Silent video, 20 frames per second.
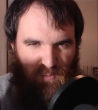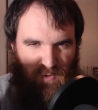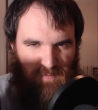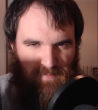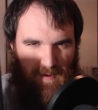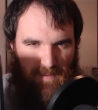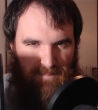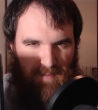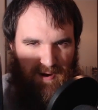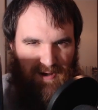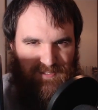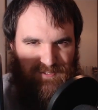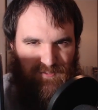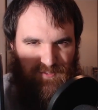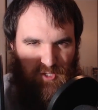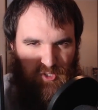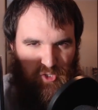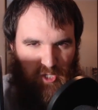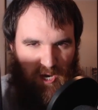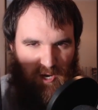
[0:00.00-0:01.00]
one of my mods on
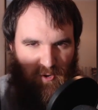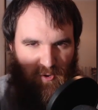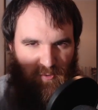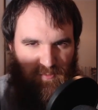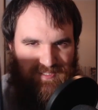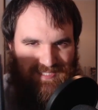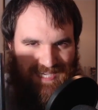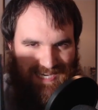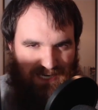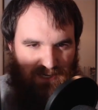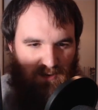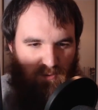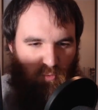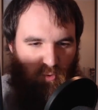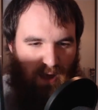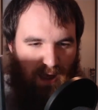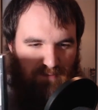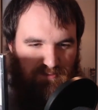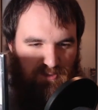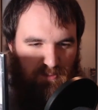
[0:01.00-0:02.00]
the channel, Tina, will
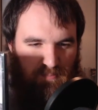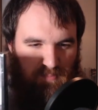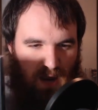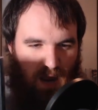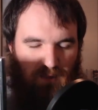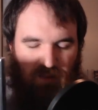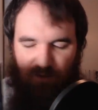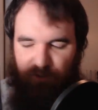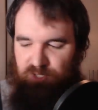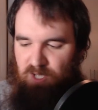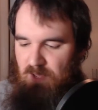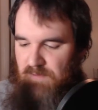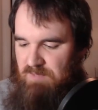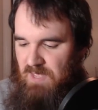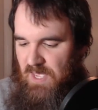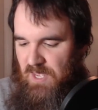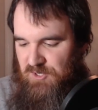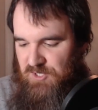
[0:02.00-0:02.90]
have some knowledge of.